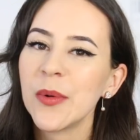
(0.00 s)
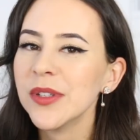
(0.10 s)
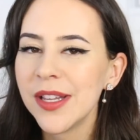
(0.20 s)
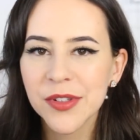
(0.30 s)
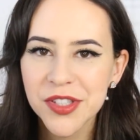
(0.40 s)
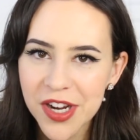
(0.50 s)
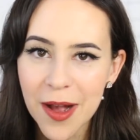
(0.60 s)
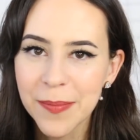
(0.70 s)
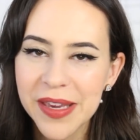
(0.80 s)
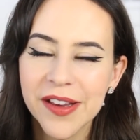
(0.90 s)
will never
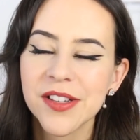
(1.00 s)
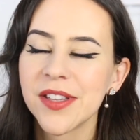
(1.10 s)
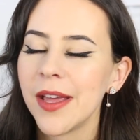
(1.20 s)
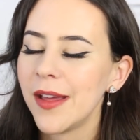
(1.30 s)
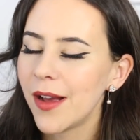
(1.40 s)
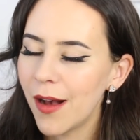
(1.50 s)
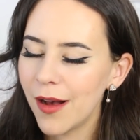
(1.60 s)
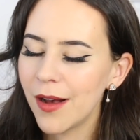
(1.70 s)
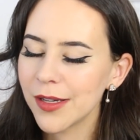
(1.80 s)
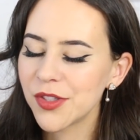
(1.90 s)
stop because,
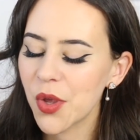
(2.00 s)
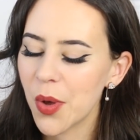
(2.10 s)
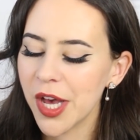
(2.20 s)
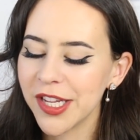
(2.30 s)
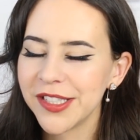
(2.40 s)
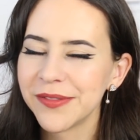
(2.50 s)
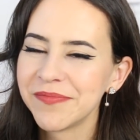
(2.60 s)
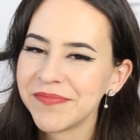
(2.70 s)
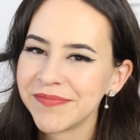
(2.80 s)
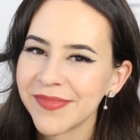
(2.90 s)
oh, it's so good.
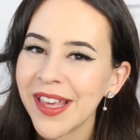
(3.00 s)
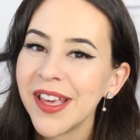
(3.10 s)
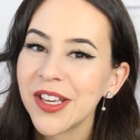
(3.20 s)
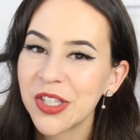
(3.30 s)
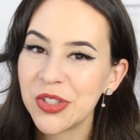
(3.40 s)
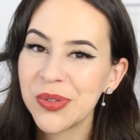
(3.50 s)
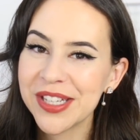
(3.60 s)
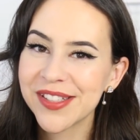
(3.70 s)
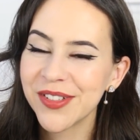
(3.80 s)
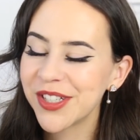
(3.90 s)

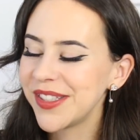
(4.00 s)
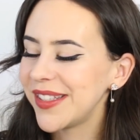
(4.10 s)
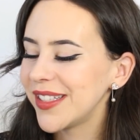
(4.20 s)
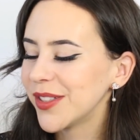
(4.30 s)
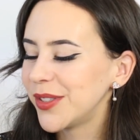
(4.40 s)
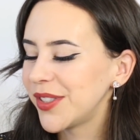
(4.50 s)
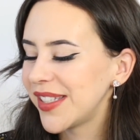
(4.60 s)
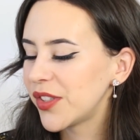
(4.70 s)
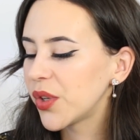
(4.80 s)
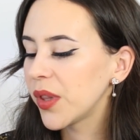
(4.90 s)
Catrice, their concealer. This
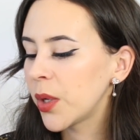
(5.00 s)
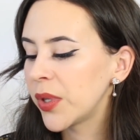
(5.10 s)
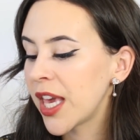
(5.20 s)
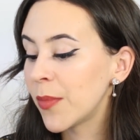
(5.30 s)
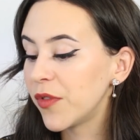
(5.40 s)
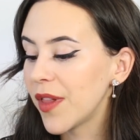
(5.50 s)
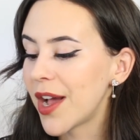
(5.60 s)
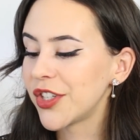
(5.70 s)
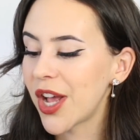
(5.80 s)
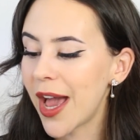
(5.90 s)
is their Liquid
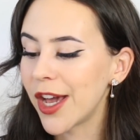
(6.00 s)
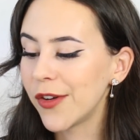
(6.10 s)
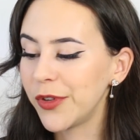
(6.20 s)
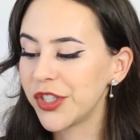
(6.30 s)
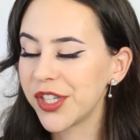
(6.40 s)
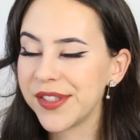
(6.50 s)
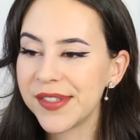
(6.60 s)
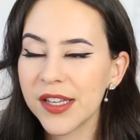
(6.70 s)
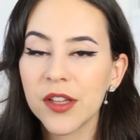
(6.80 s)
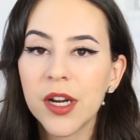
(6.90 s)
Camouflage High Coverage
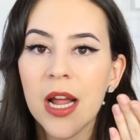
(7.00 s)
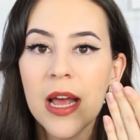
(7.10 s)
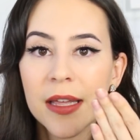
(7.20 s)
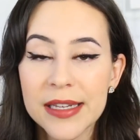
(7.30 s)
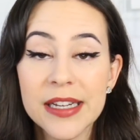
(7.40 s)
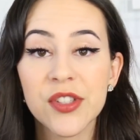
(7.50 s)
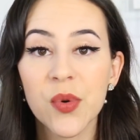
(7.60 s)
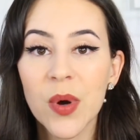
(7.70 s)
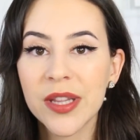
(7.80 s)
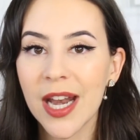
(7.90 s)
Concealer. It is
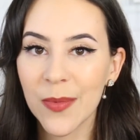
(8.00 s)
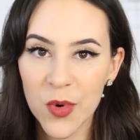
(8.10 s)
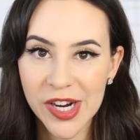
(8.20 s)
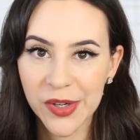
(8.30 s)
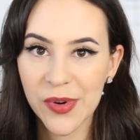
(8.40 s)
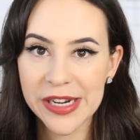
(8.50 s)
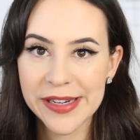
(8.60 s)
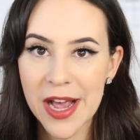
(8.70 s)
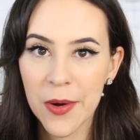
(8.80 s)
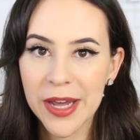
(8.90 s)
the one that I'm wearing right
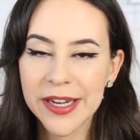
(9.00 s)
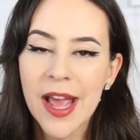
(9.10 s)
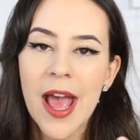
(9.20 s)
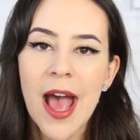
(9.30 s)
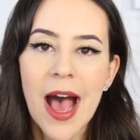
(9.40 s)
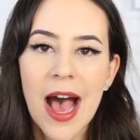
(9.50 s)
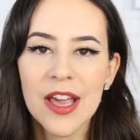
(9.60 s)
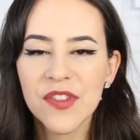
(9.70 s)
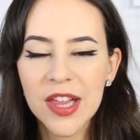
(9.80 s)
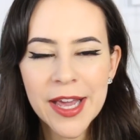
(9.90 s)
now and
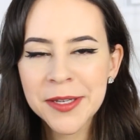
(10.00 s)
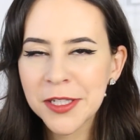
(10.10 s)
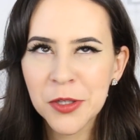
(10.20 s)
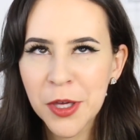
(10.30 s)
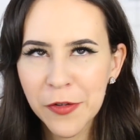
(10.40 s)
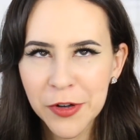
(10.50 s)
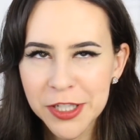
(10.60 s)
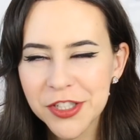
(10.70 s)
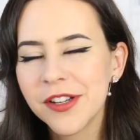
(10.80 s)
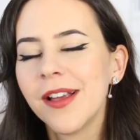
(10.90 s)
I feel like I need the
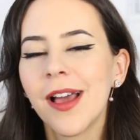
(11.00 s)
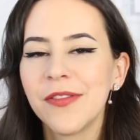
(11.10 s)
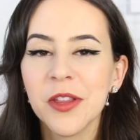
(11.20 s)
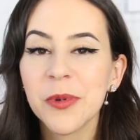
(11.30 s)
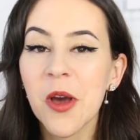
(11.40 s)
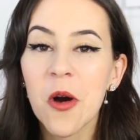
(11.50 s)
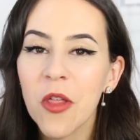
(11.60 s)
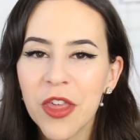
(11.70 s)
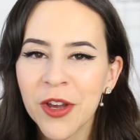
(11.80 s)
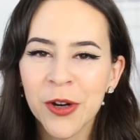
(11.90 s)
coverage. I feel like we all
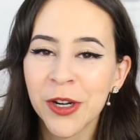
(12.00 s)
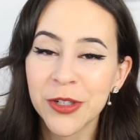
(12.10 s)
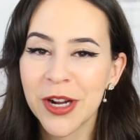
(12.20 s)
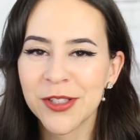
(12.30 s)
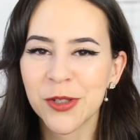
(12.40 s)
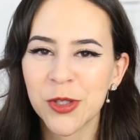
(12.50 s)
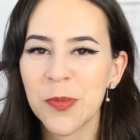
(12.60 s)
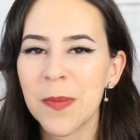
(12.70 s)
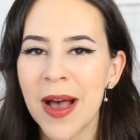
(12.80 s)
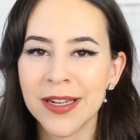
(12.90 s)
think our under eyes are
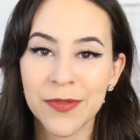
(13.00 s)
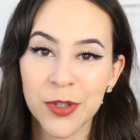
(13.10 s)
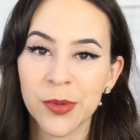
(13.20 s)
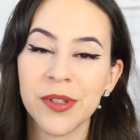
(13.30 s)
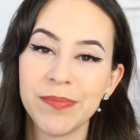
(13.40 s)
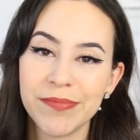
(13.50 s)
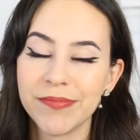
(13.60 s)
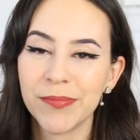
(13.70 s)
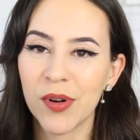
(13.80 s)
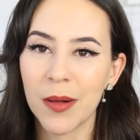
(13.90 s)
super bad, even though they're
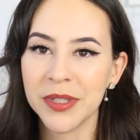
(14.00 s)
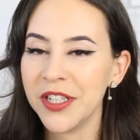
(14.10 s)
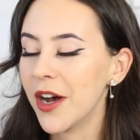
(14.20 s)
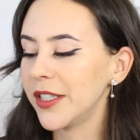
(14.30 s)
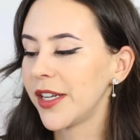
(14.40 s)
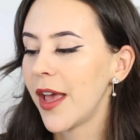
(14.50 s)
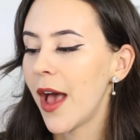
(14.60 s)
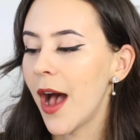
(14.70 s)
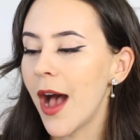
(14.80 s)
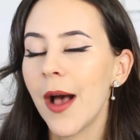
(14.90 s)
probably not.
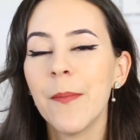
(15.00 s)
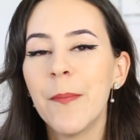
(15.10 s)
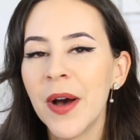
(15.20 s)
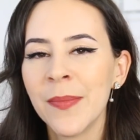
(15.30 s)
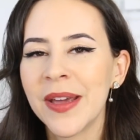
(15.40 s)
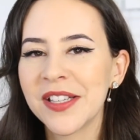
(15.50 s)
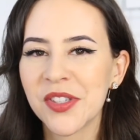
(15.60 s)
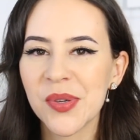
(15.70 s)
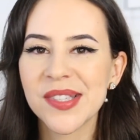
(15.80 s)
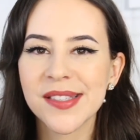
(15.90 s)
But my
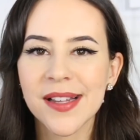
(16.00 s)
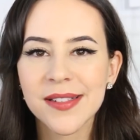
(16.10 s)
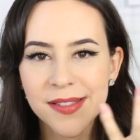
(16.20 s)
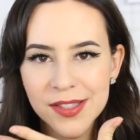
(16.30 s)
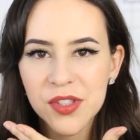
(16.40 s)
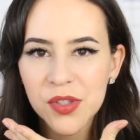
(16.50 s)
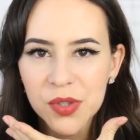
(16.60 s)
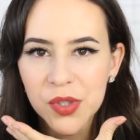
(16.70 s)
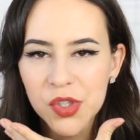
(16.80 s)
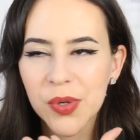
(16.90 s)
excuse is that since the
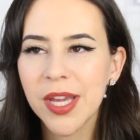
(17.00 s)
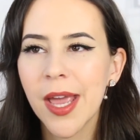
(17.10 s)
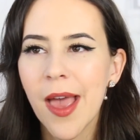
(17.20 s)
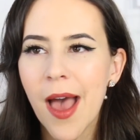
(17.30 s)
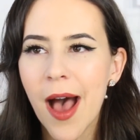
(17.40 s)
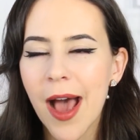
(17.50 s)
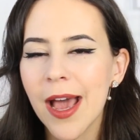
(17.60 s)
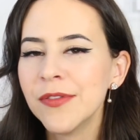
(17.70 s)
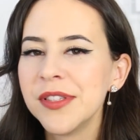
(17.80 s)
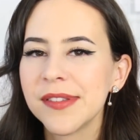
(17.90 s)
surgery, I
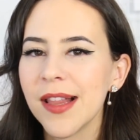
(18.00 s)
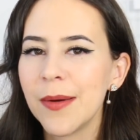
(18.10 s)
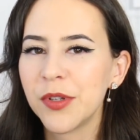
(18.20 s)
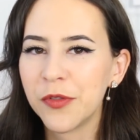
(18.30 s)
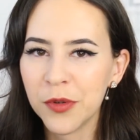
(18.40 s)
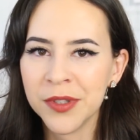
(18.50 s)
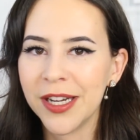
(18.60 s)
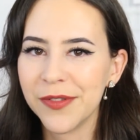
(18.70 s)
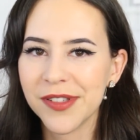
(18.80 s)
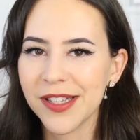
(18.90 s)
haven't slept a full
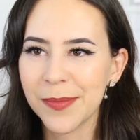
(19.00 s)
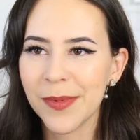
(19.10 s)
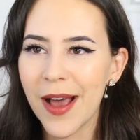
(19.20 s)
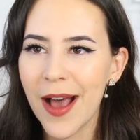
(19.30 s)
night of sleep